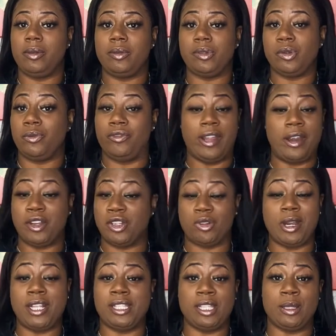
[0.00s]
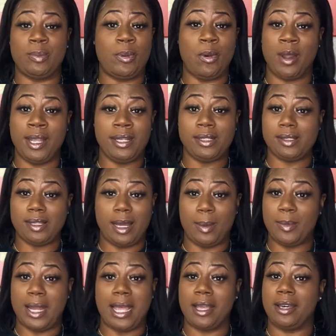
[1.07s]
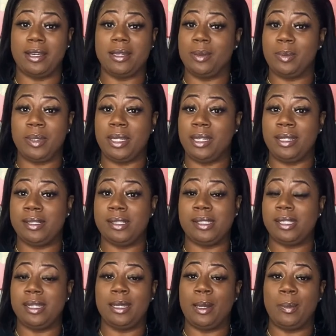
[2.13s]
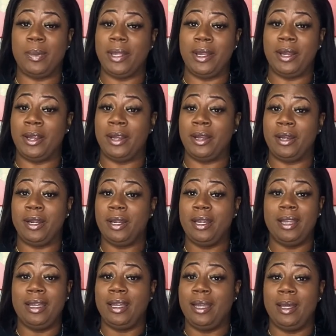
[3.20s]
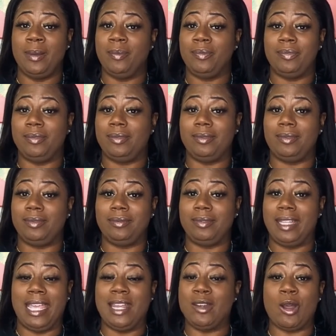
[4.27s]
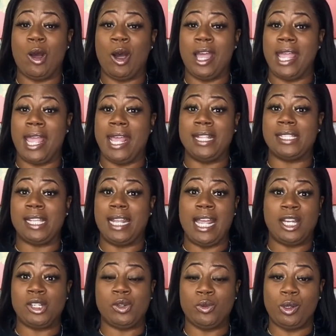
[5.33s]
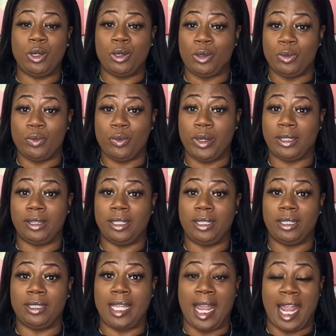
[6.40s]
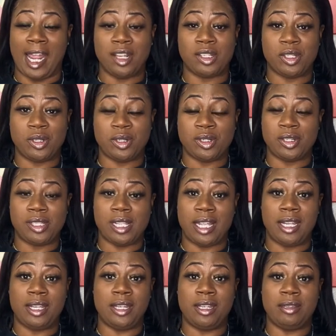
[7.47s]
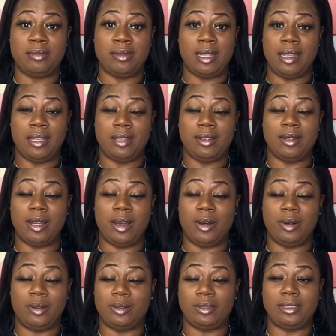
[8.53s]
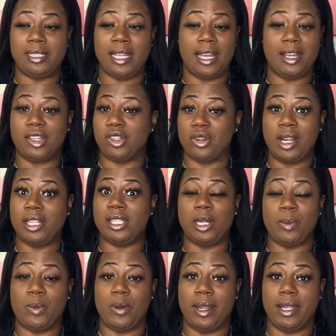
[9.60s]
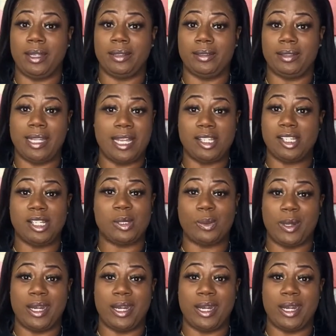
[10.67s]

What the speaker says: very straight to the point. I'm not going to be sitting up here getting all intellectual with the answers and yeah, straight to the point. That's just what it